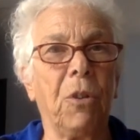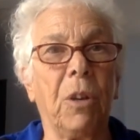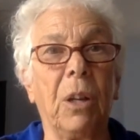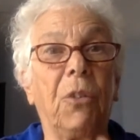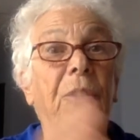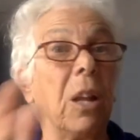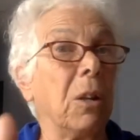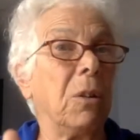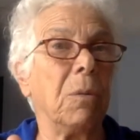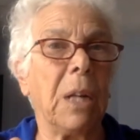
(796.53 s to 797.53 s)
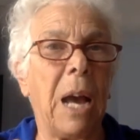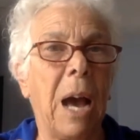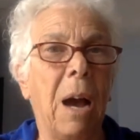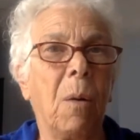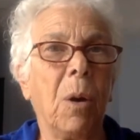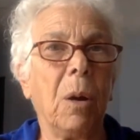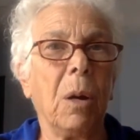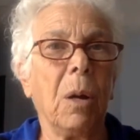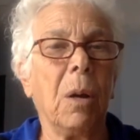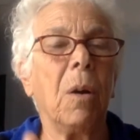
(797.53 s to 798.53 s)
You can extend it to an
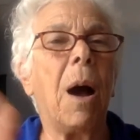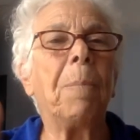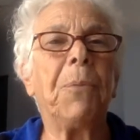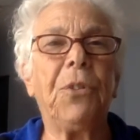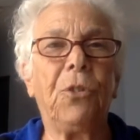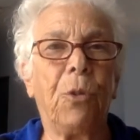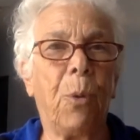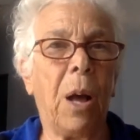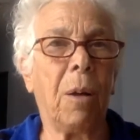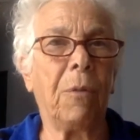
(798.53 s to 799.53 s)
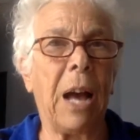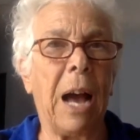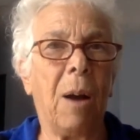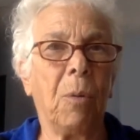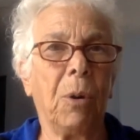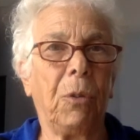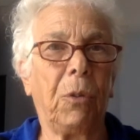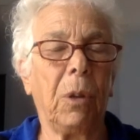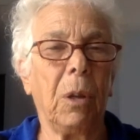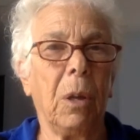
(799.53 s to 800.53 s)
hour, up to 12 hours.